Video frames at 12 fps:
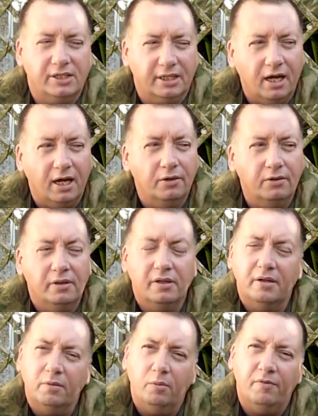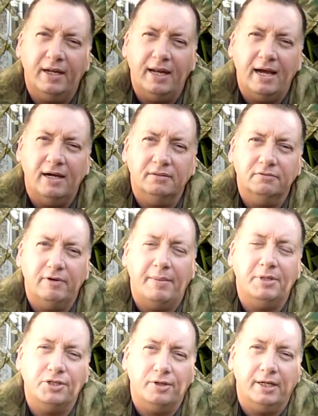to go within our
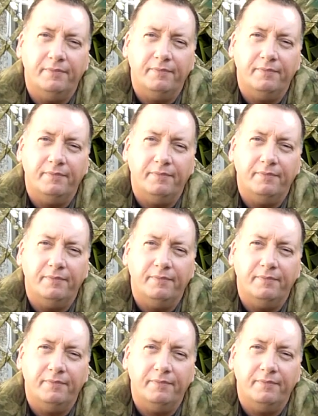rabbitry.